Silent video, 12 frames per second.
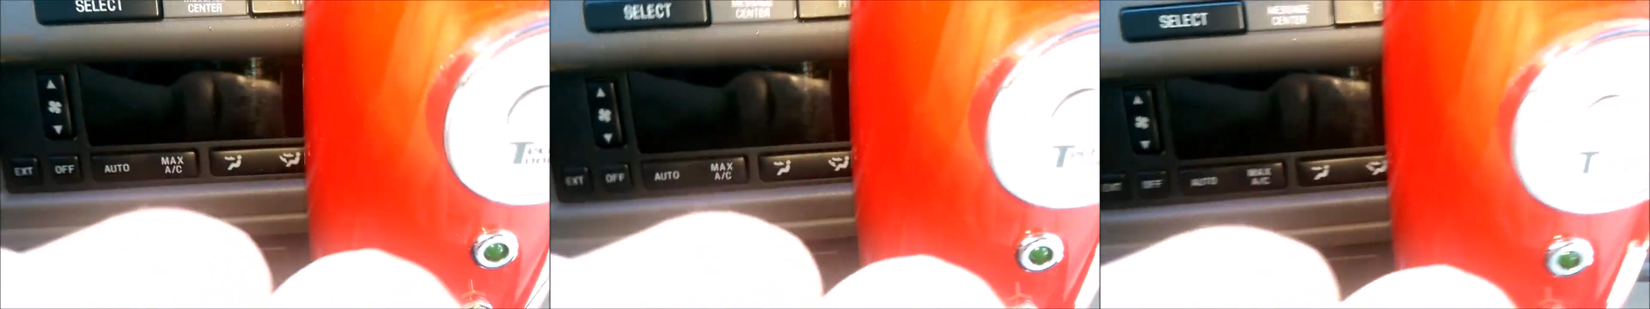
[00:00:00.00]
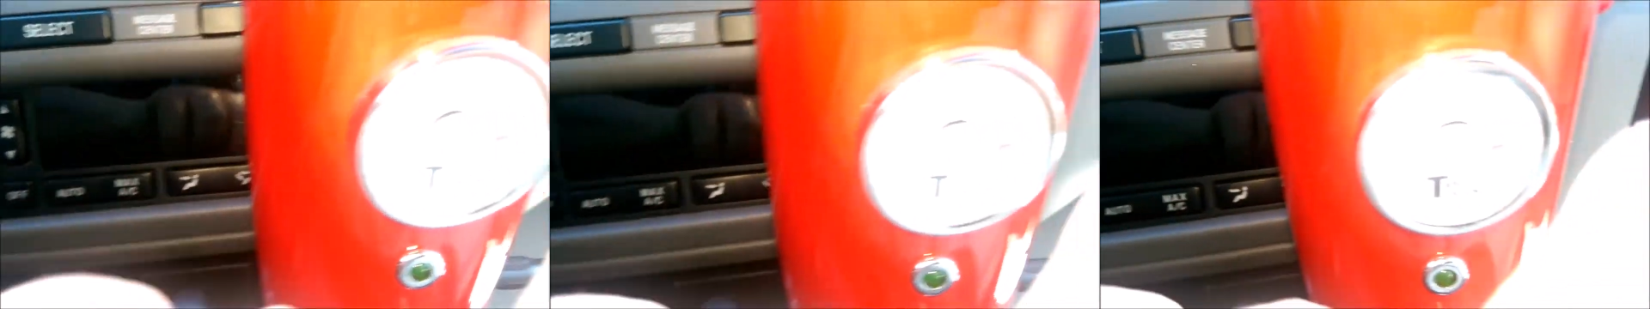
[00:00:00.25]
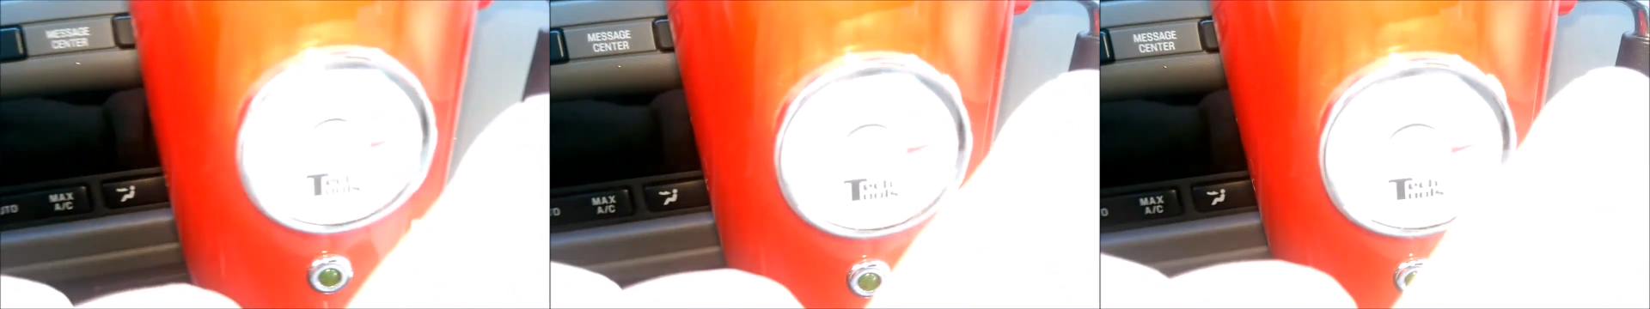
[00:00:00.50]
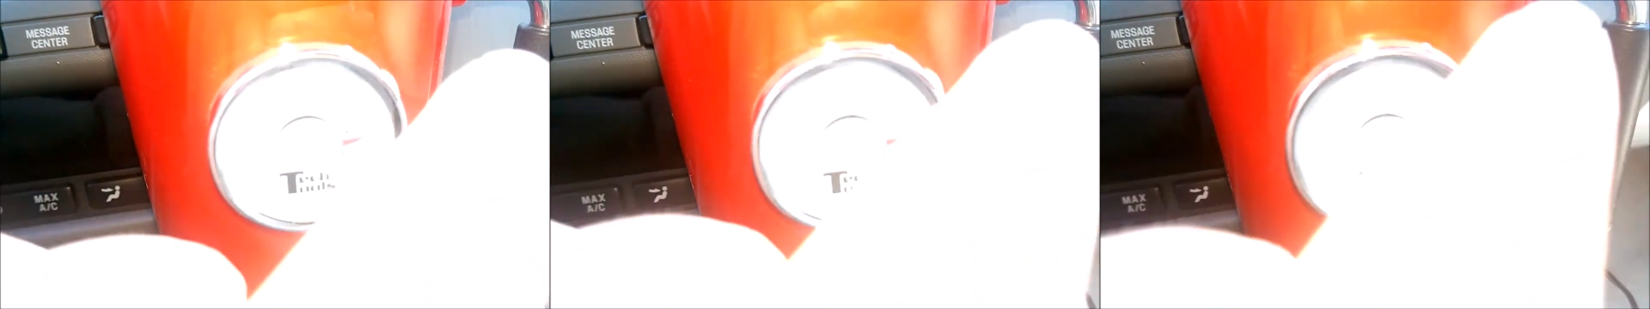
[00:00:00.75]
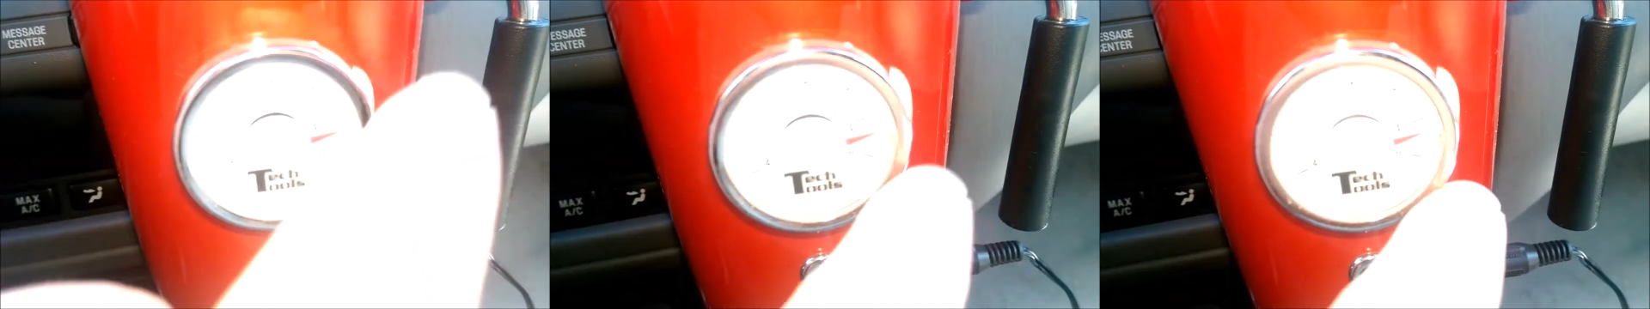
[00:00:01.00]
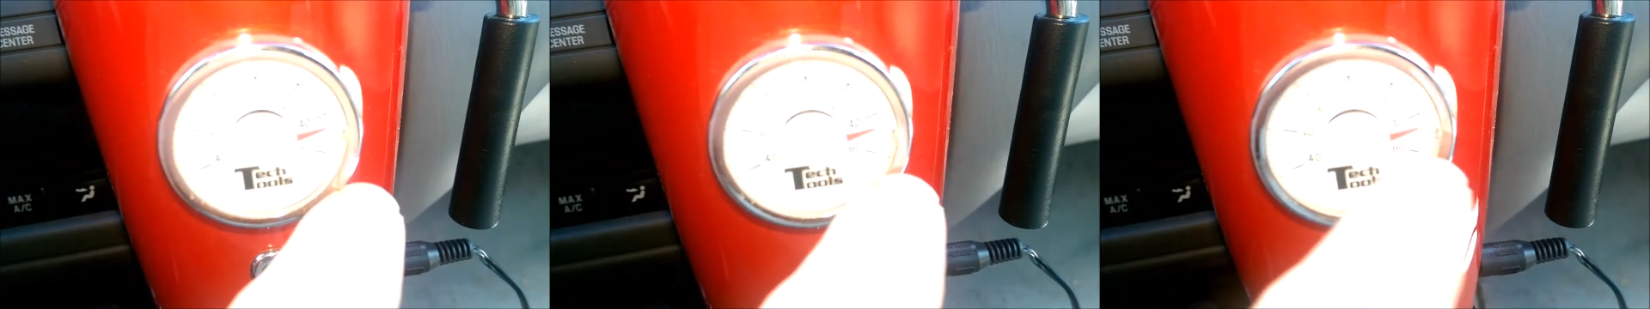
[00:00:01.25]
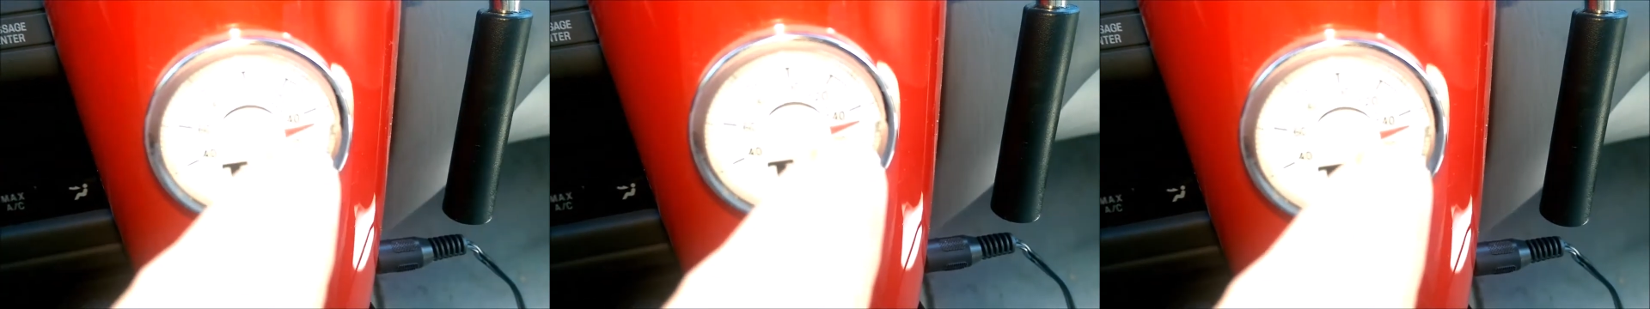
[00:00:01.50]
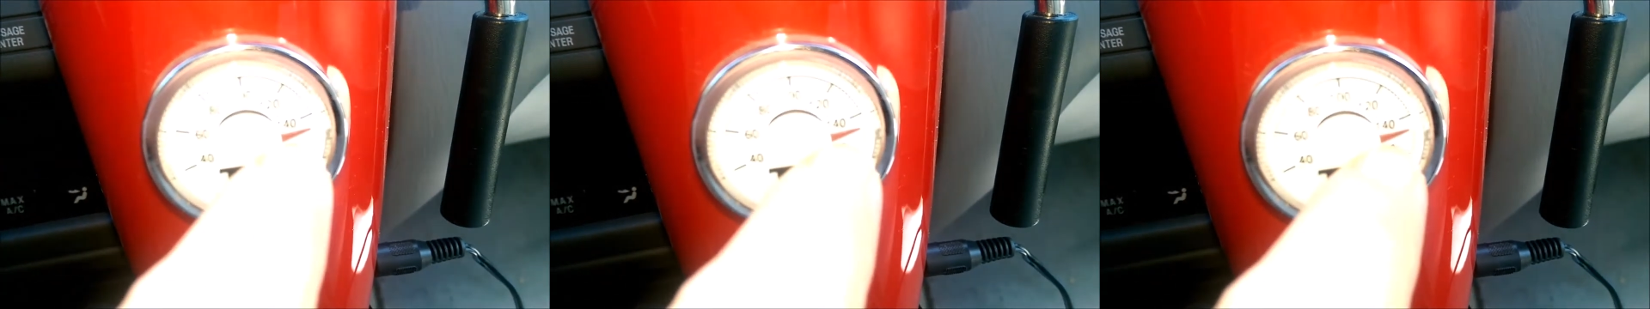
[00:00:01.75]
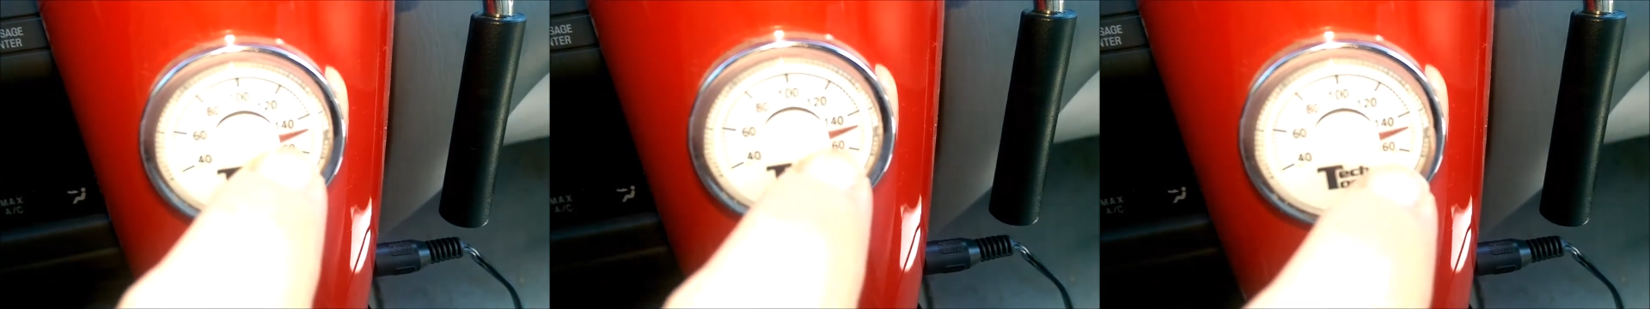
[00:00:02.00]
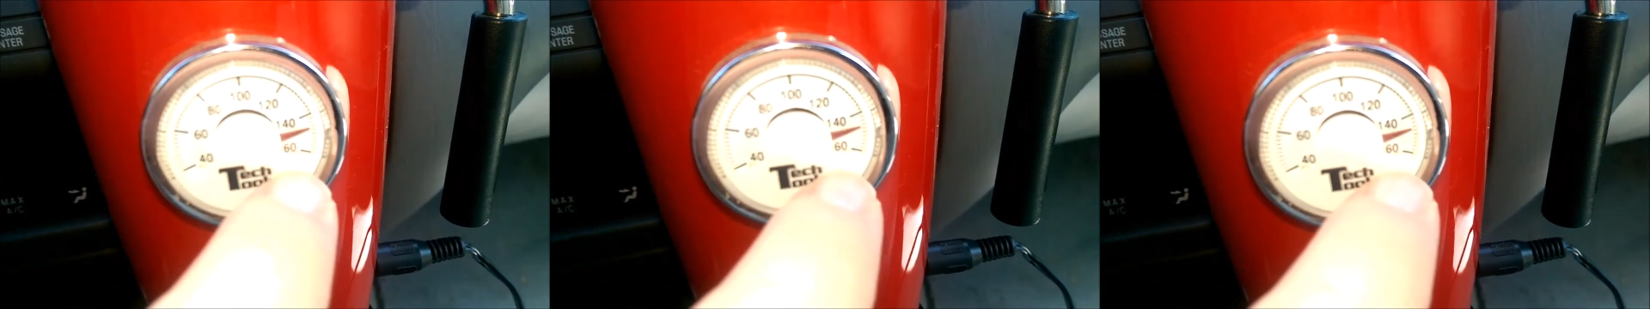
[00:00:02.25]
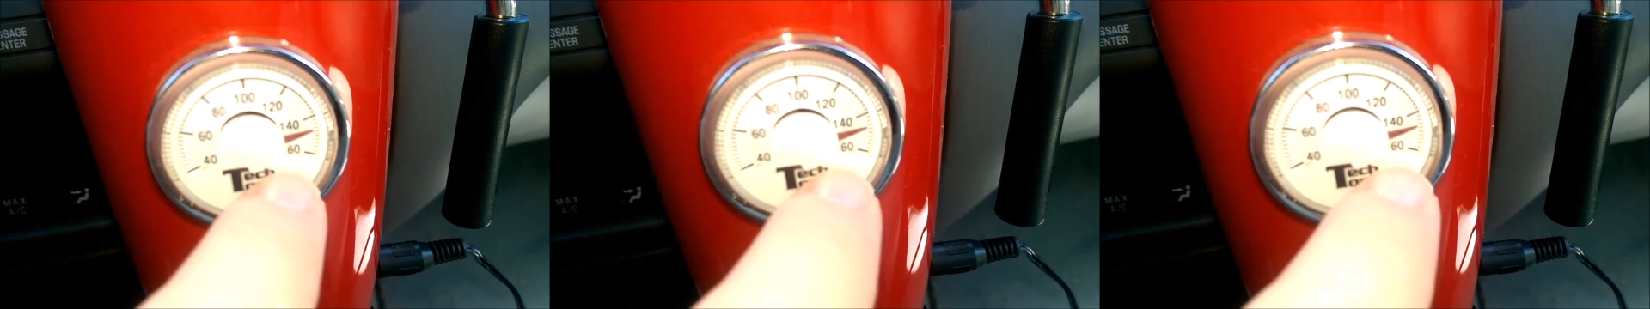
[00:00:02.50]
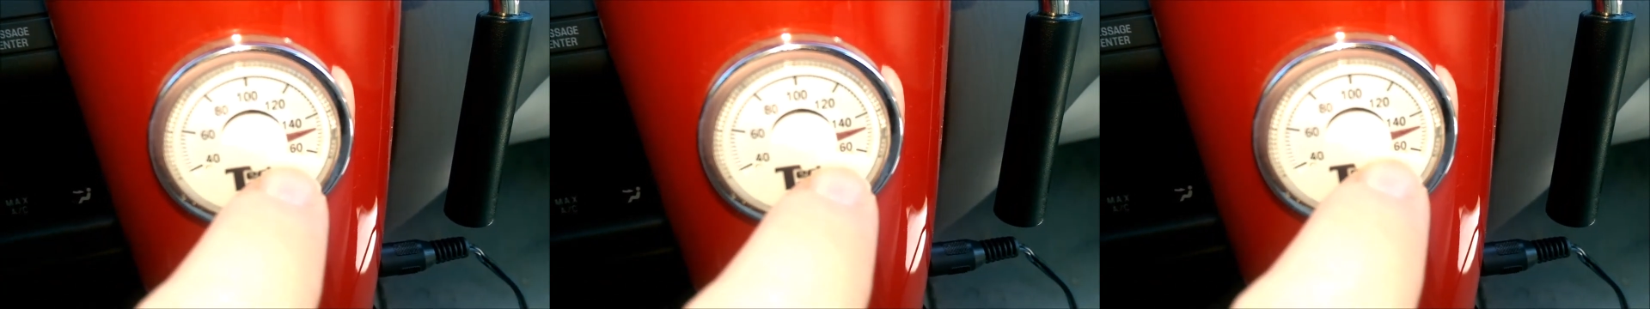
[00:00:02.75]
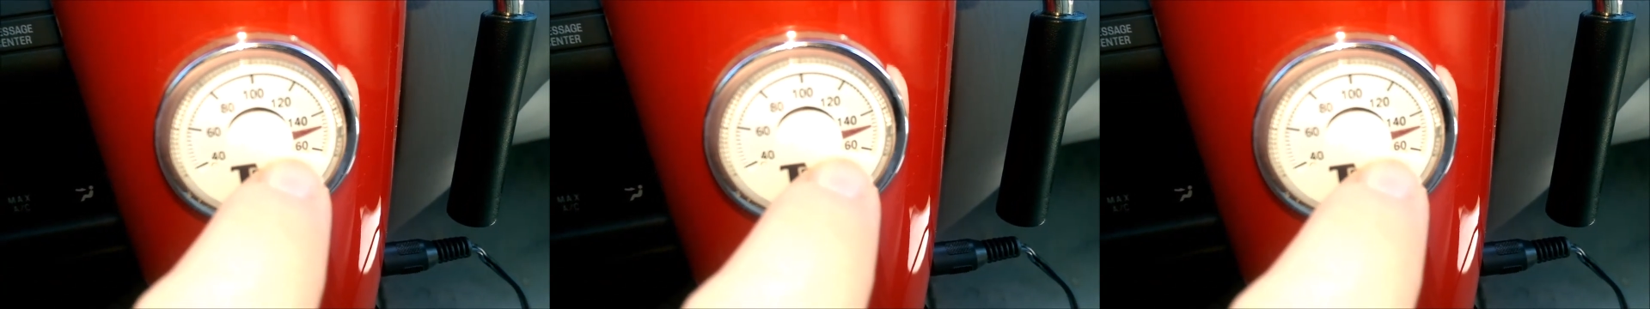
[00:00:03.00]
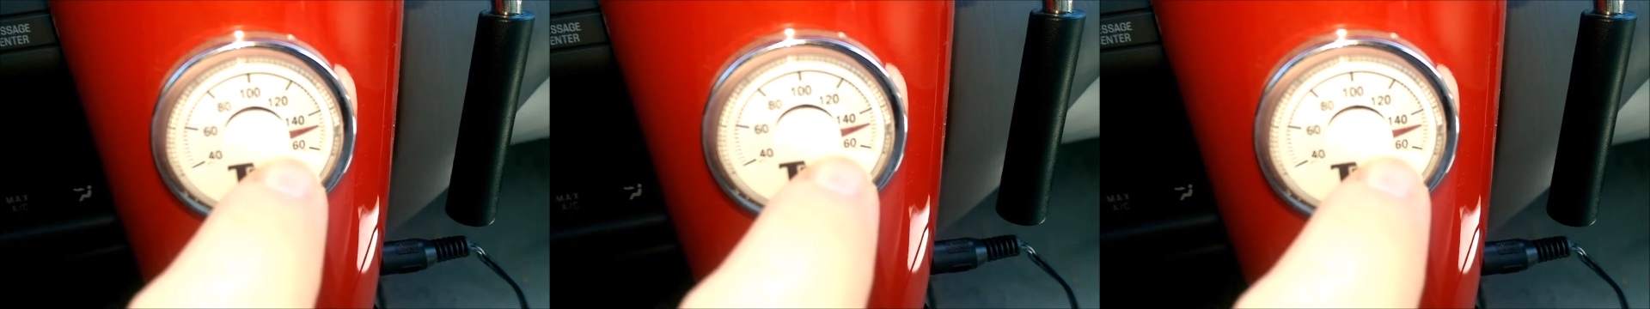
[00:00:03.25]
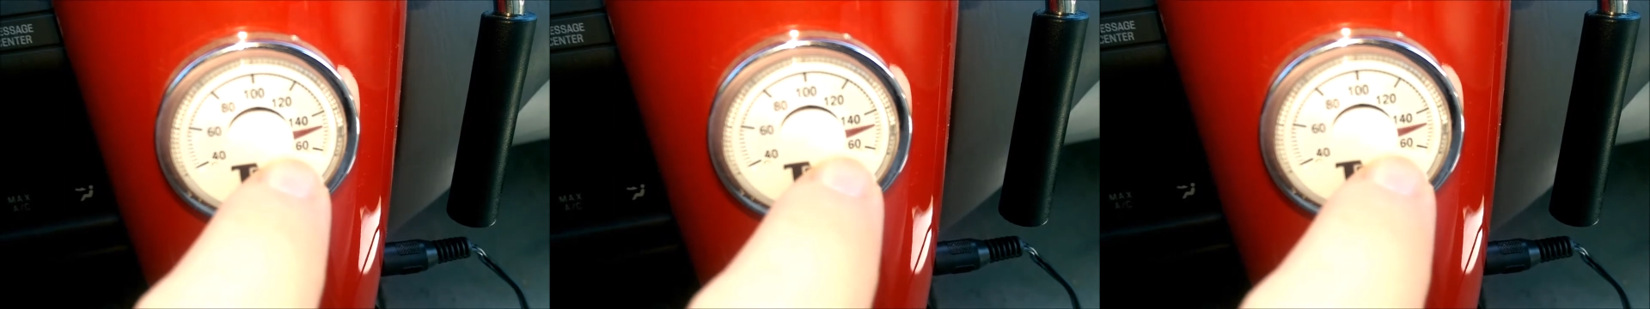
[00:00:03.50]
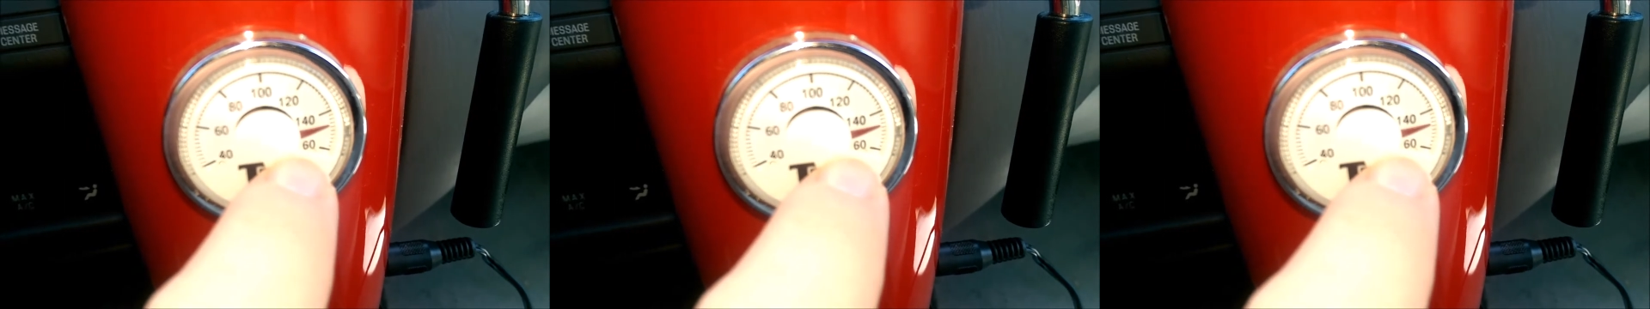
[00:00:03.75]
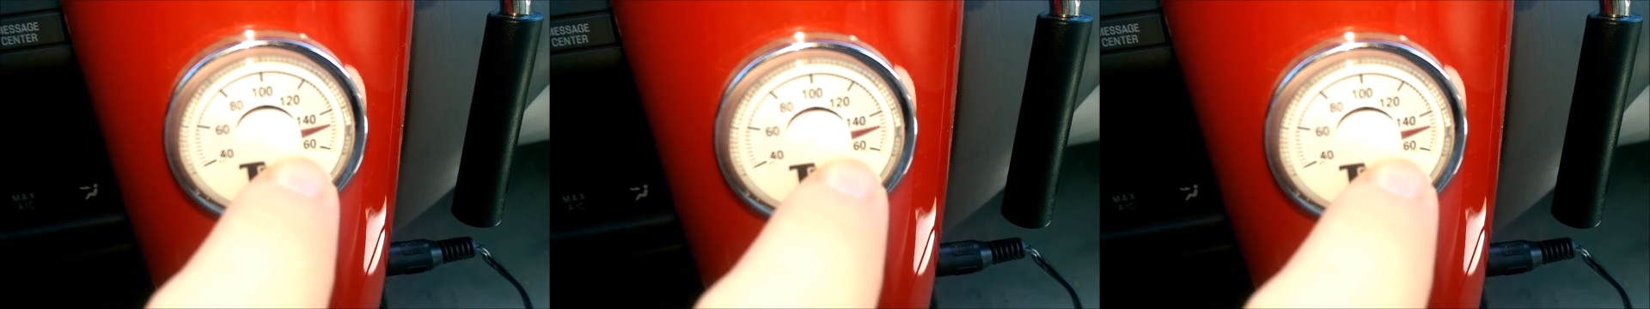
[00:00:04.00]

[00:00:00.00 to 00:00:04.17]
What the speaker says: No face is visible, so there are no lips to read.